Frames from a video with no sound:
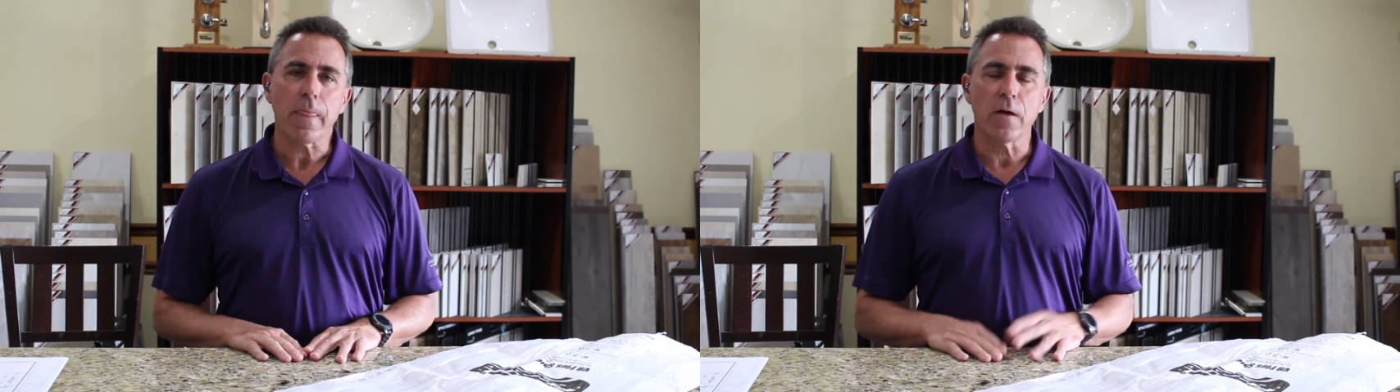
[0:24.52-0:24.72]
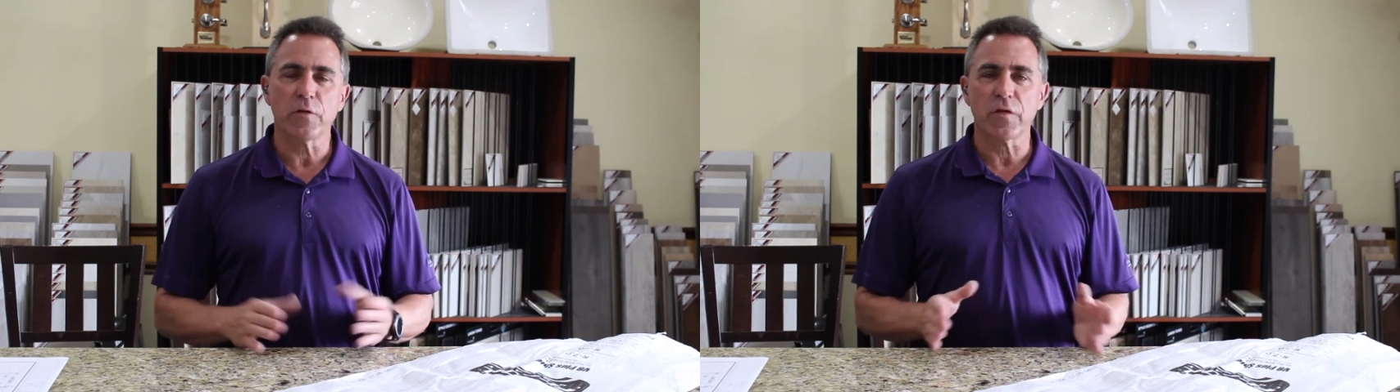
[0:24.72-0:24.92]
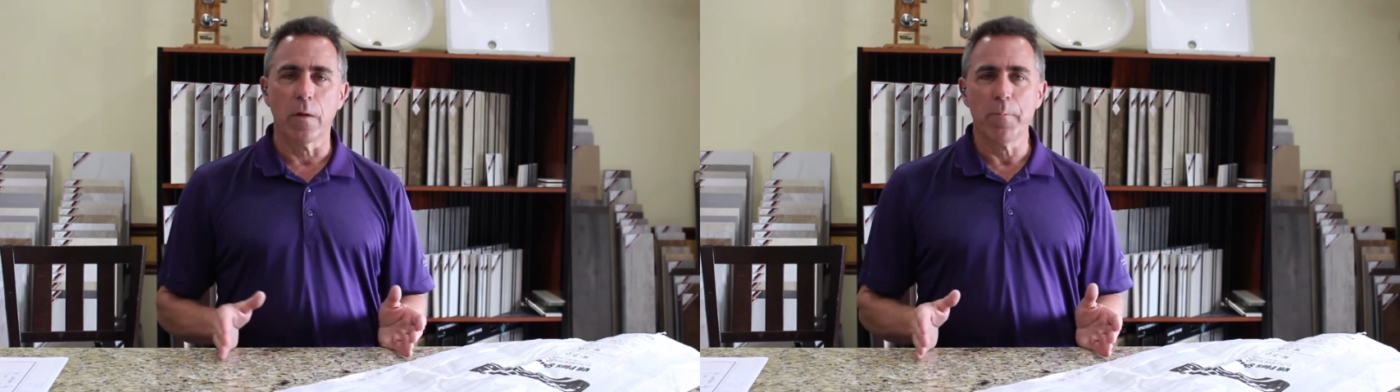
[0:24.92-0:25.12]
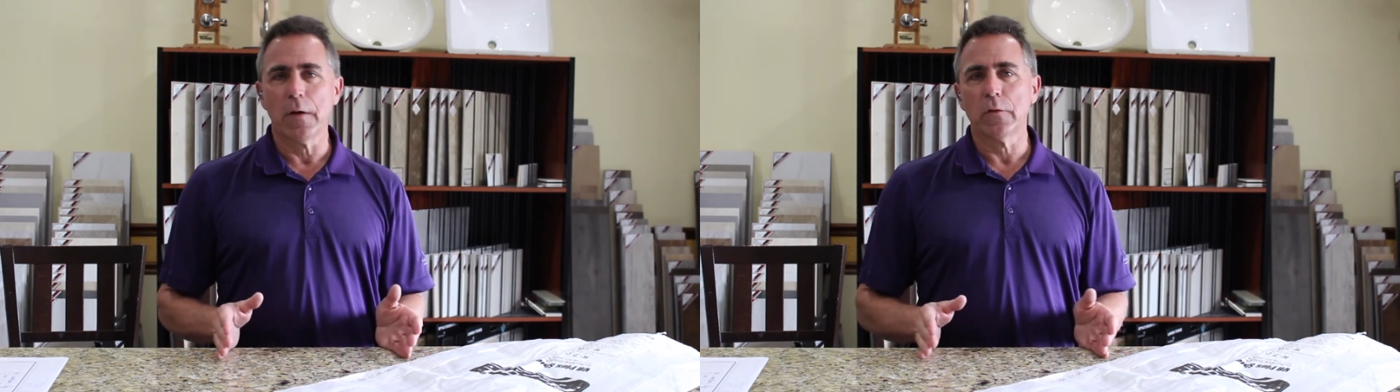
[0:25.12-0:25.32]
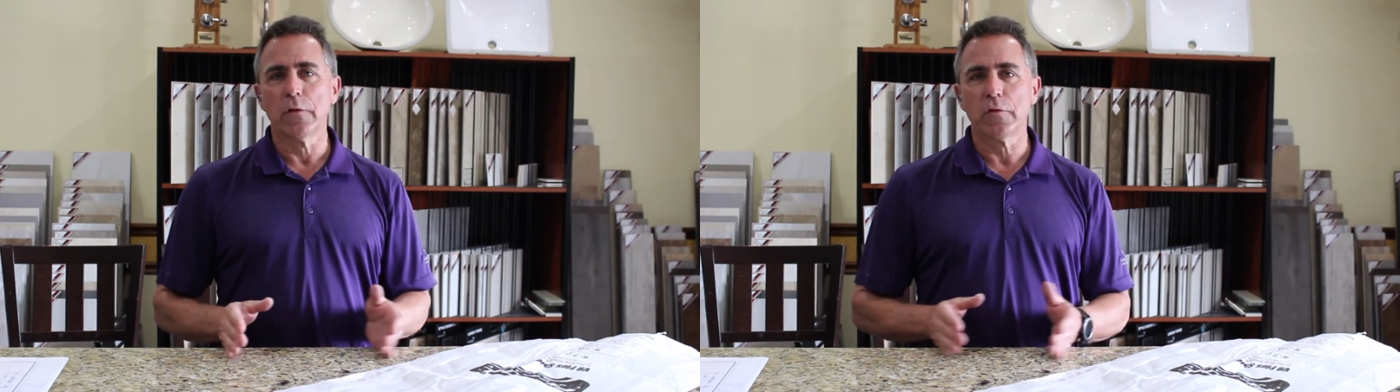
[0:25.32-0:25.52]
Some
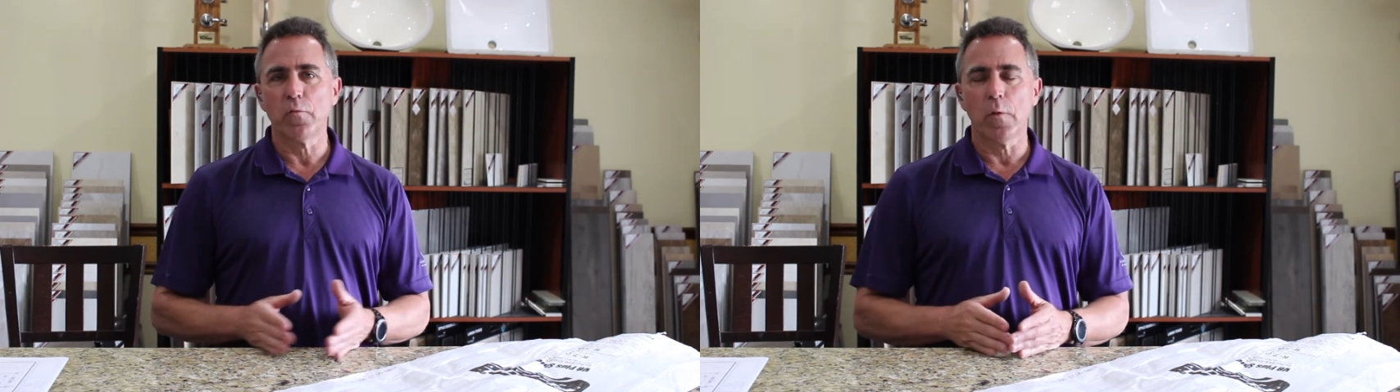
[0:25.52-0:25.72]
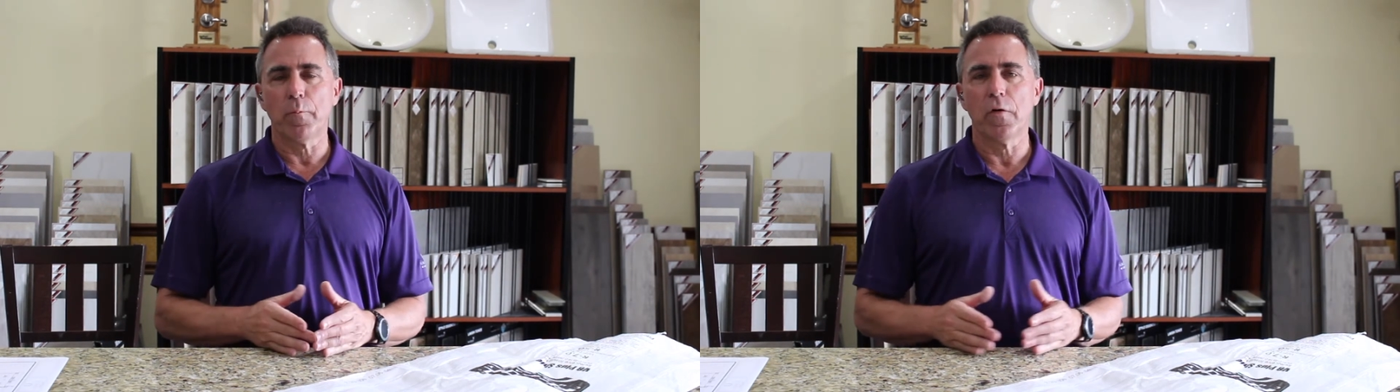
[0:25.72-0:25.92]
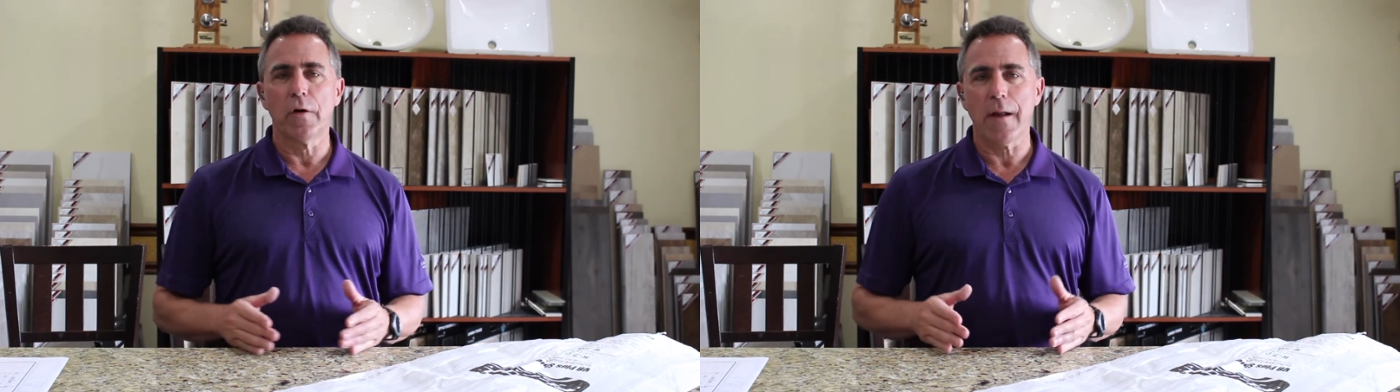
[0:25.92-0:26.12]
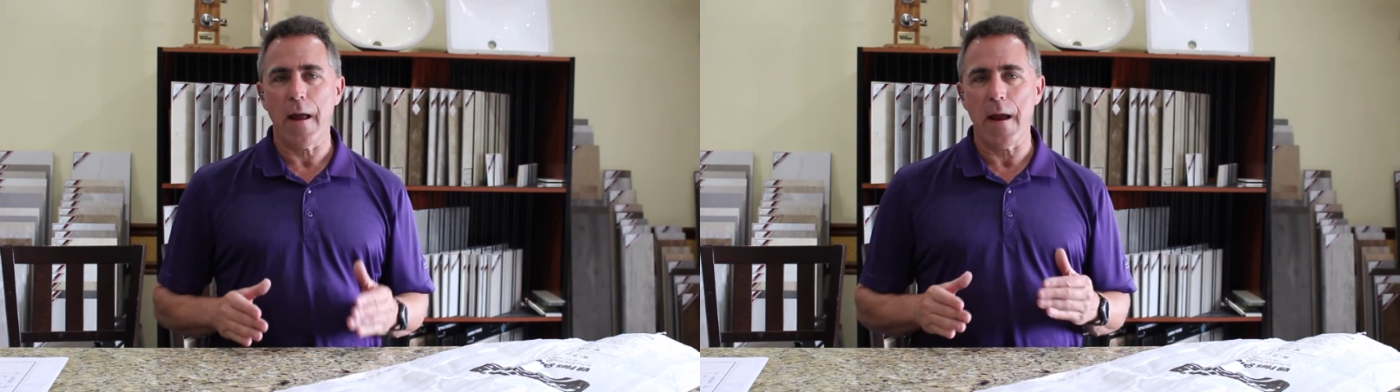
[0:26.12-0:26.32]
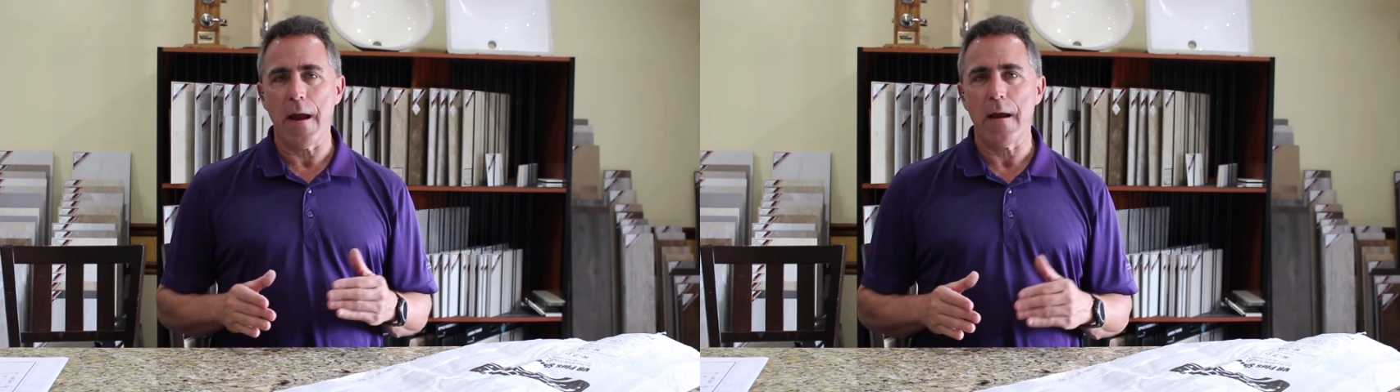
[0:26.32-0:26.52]
builders will put
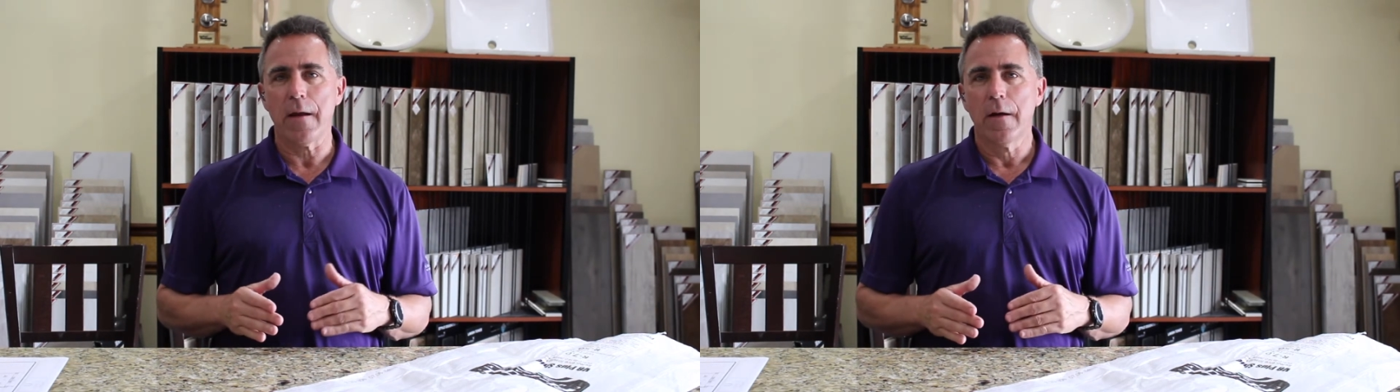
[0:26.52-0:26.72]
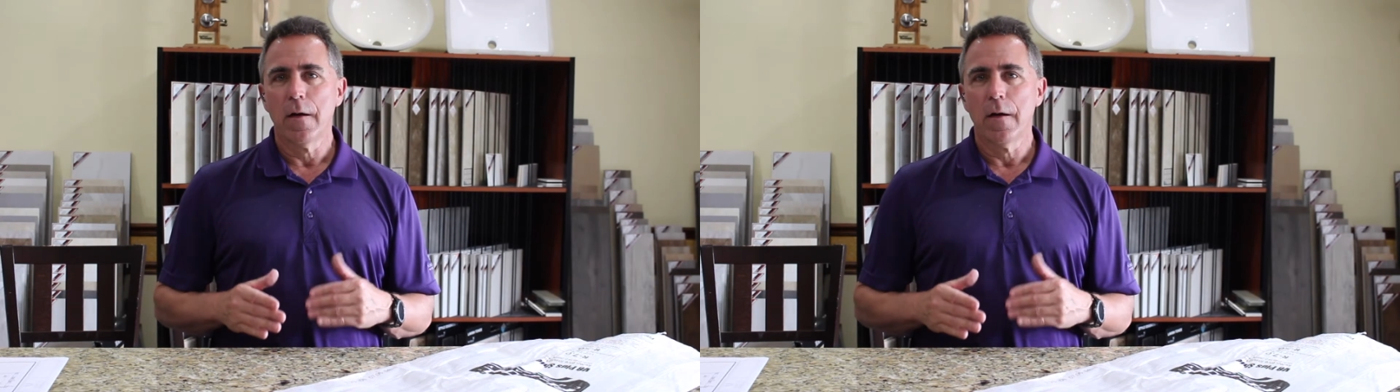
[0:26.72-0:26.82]
a